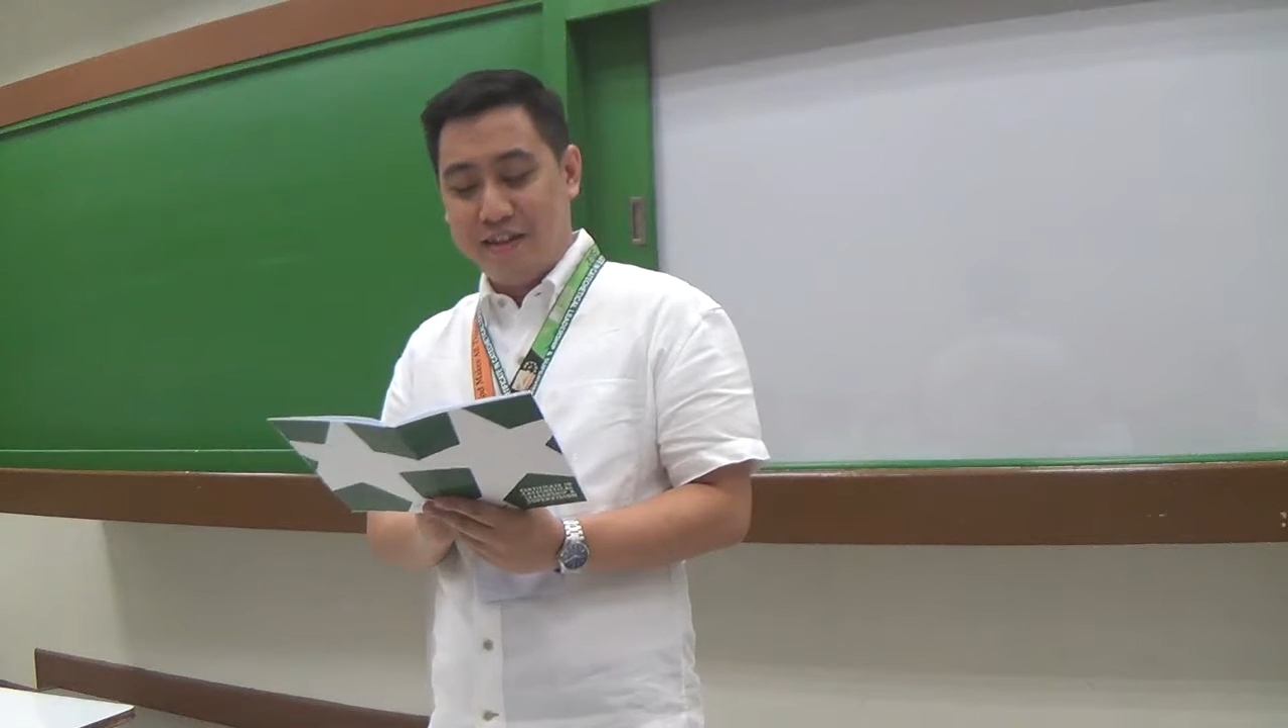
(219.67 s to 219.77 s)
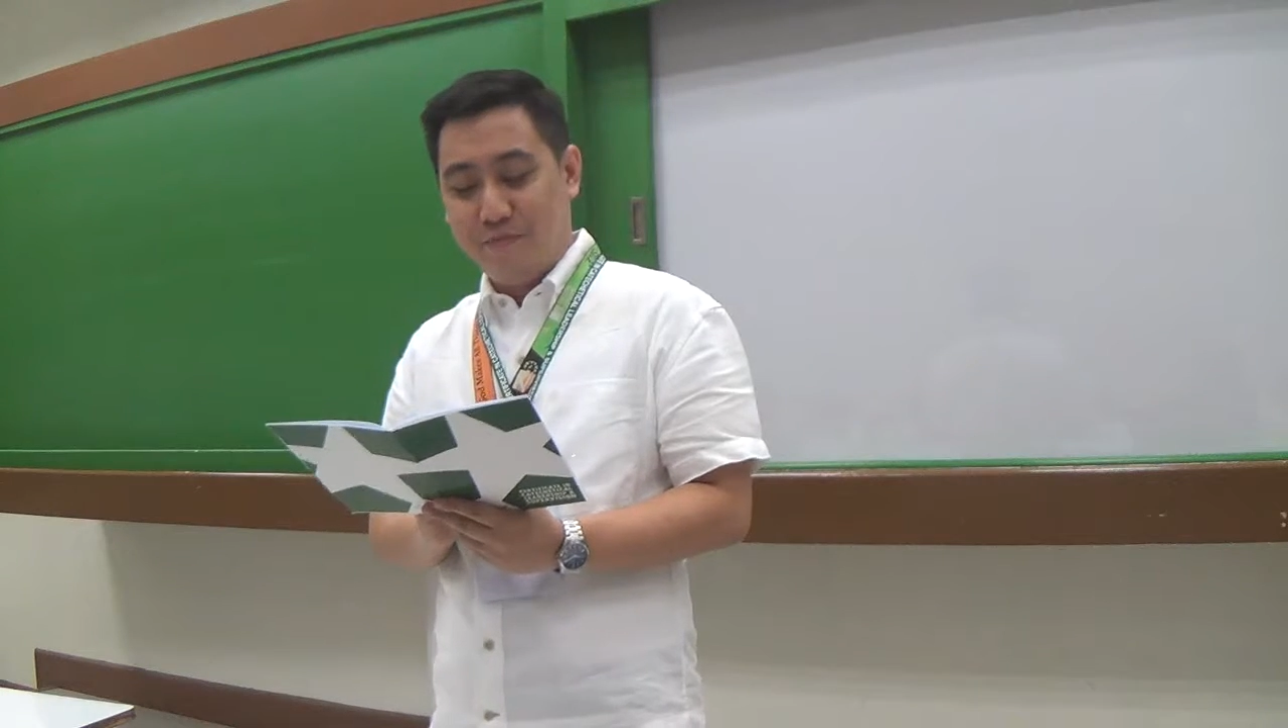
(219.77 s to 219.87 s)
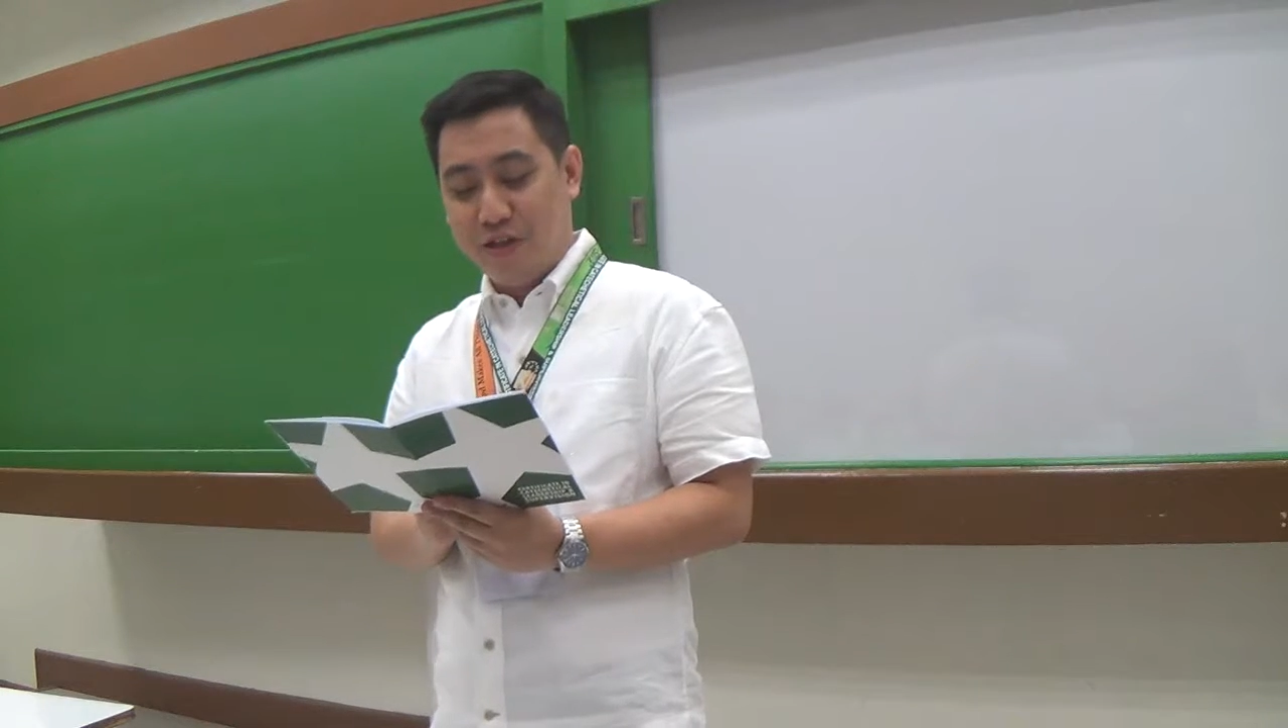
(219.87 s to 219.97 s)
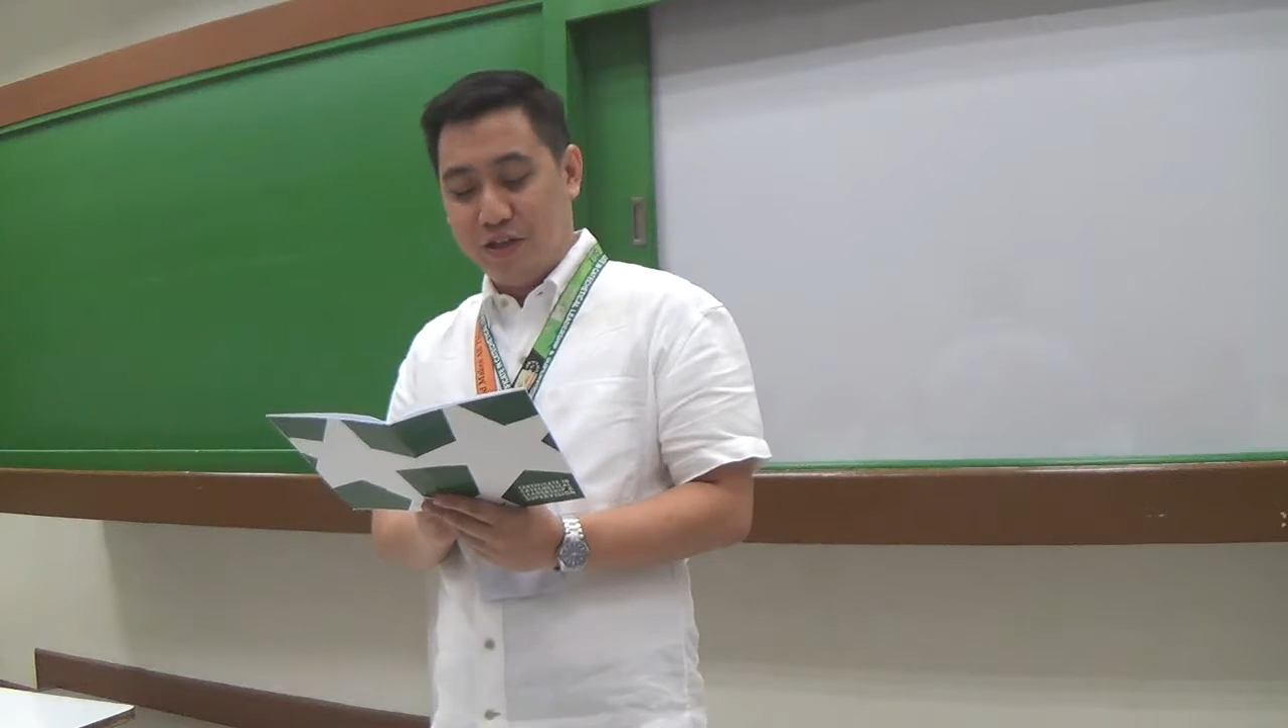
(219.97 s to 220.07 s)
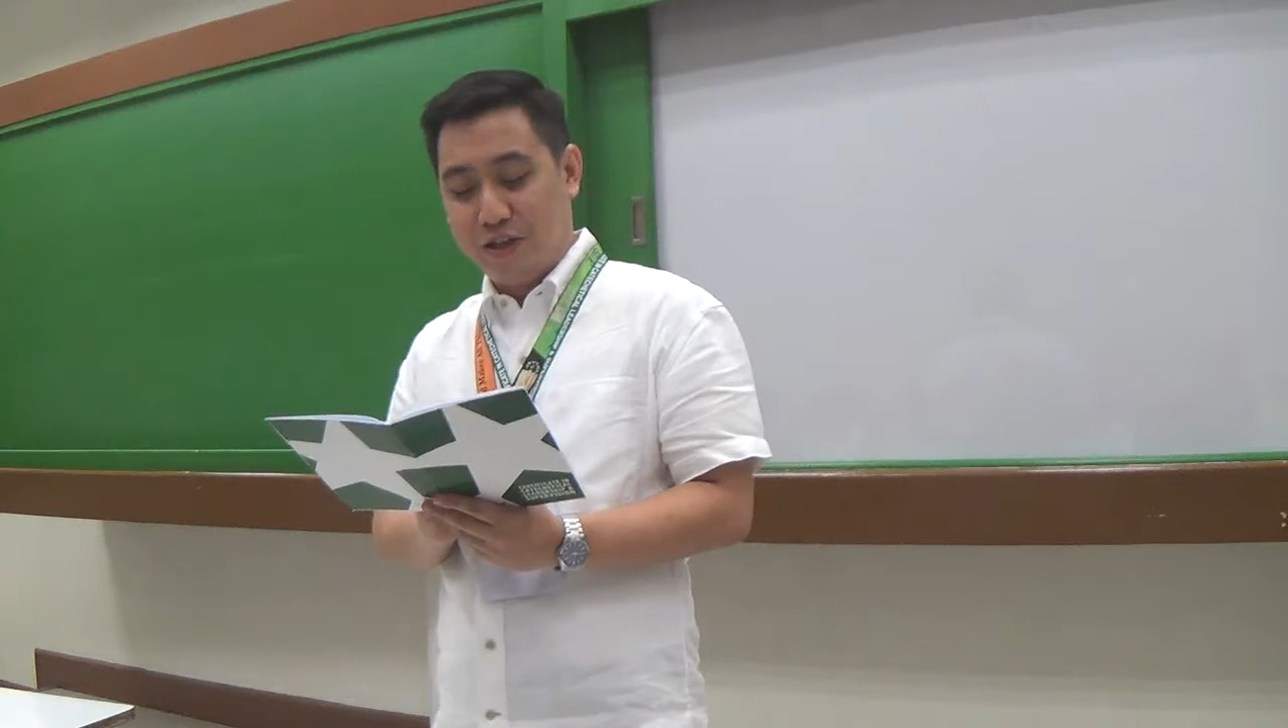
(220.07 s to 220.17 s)
ni
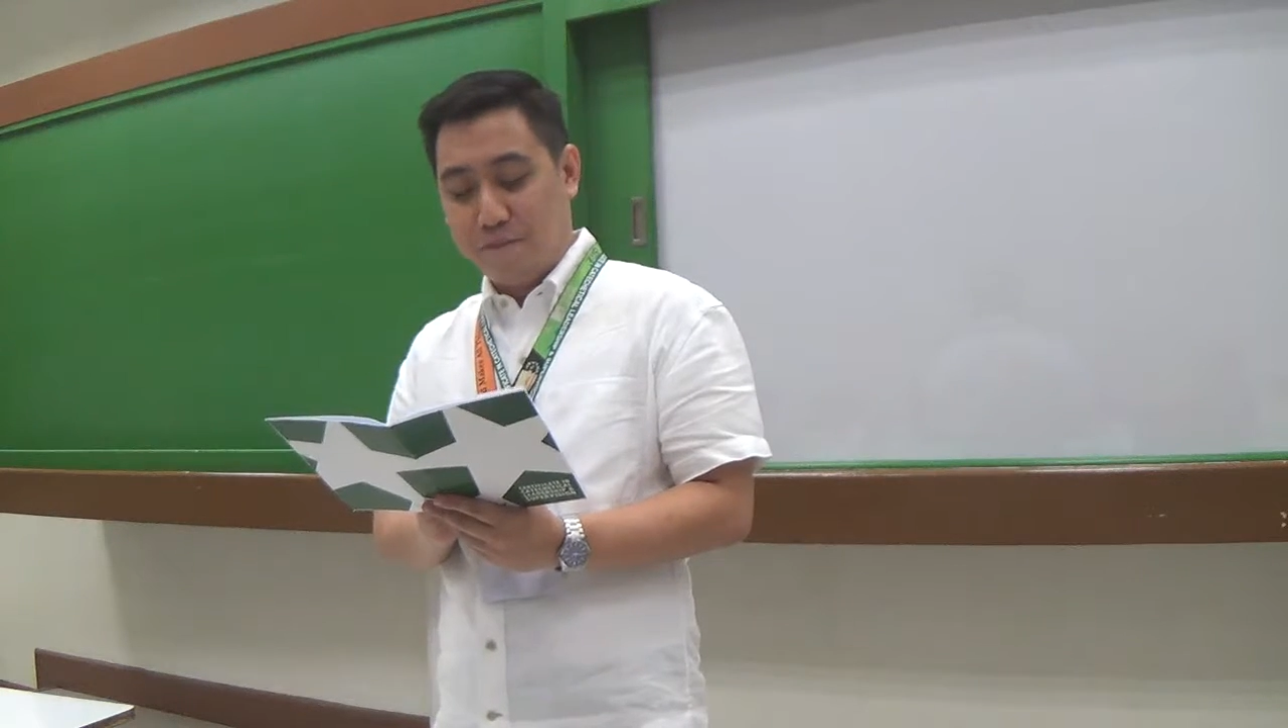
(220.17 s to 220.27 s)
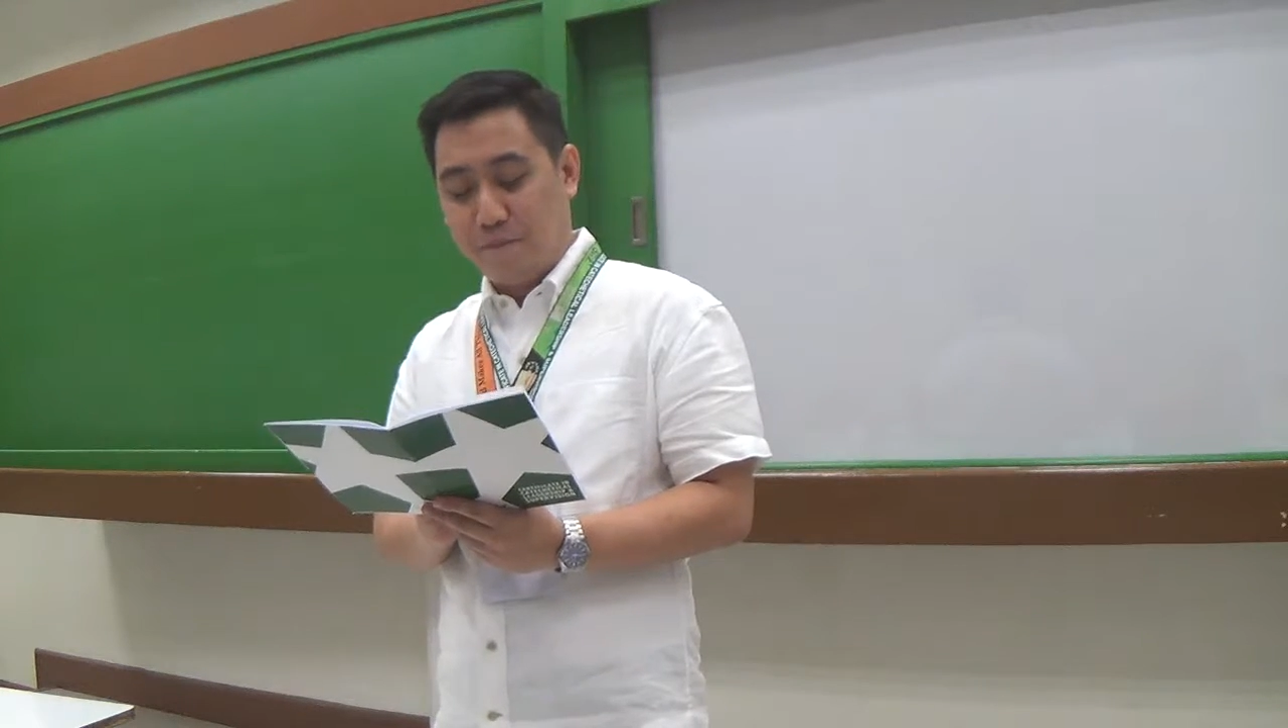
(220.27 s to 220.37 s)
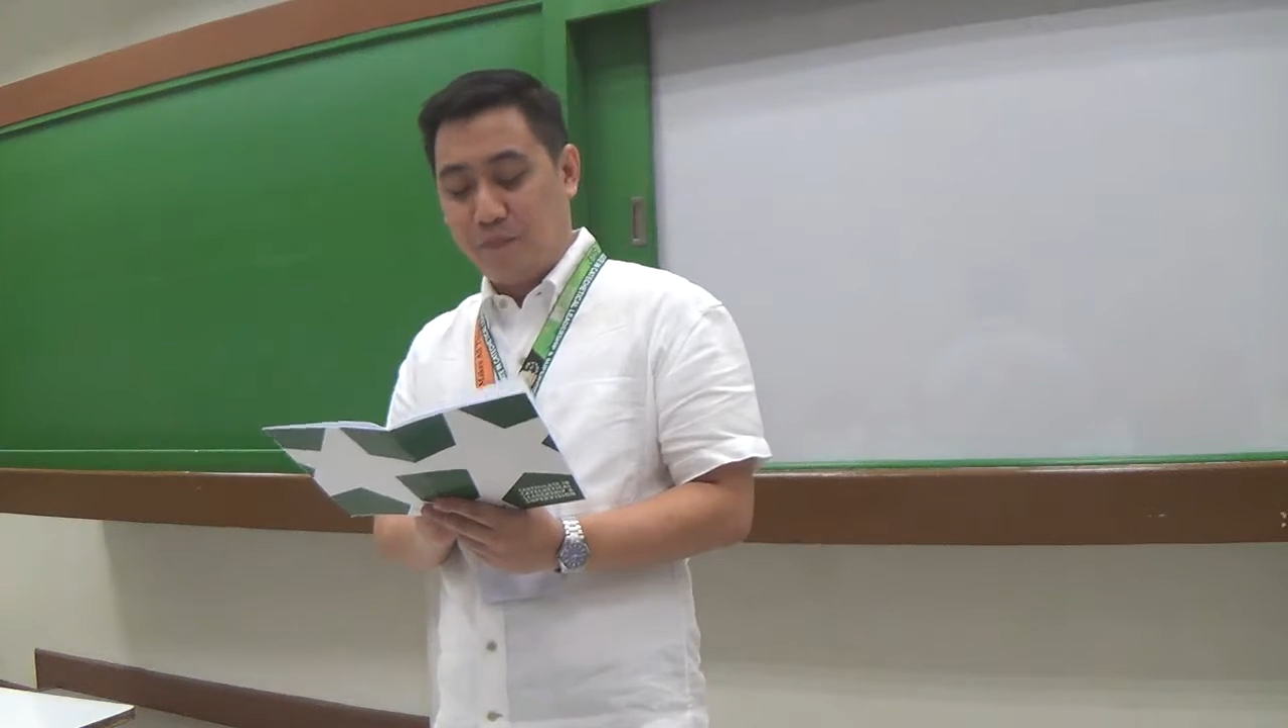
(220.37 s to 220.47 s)
Bishop.